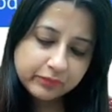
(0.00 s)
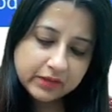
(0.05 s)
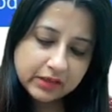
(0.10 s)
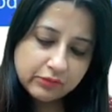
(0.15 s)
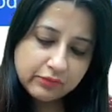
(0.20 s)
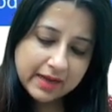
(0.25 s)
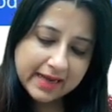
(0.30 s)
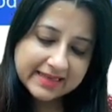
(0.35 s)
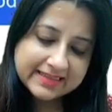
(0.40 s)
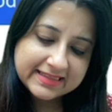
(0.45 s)

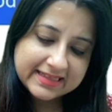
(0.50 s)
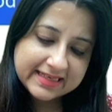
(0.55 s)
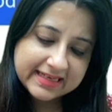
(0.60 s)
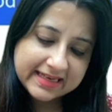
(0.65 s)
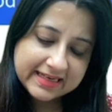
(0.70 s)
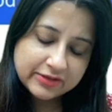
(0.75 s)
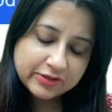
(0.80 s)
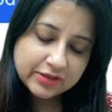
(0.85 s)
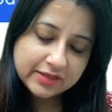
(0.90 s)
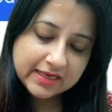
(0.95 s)

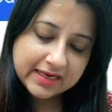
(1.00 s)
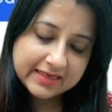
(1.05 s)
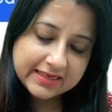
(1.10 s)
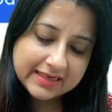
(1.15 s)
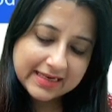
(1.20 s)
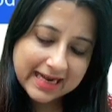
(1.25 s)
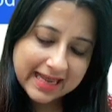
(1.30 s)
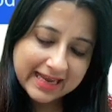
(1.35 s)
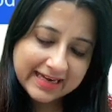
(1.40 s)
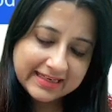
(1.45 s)
vaccination at
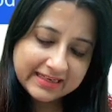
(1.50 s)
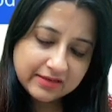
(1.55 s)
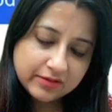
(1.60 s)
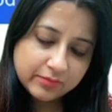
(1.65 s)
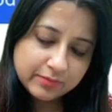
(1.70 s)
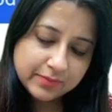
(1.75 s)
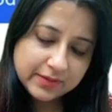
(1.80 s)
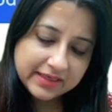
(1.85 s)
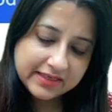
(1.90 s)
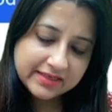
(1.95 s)
9
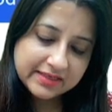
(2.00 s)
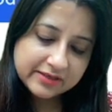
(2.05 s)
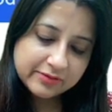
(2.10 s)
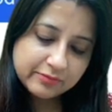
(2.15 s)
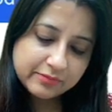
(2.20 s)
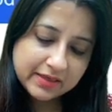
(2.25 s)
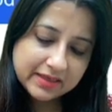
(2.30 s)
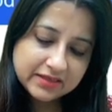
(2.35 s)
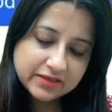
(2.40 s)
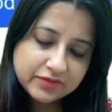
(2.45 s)
completed
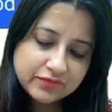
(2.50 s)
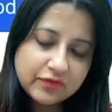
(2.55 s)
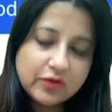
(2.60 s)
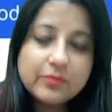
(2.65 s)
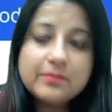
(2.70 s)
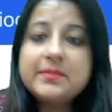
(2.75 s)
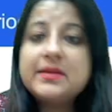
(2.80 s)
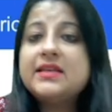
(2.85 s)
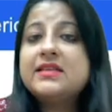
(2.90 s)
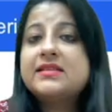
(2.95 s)
months for
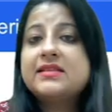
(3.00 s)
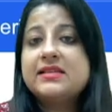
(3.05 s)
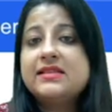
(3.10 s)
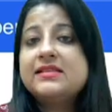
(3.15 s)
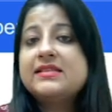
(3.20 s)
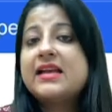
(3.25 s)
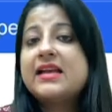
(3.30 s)
measles,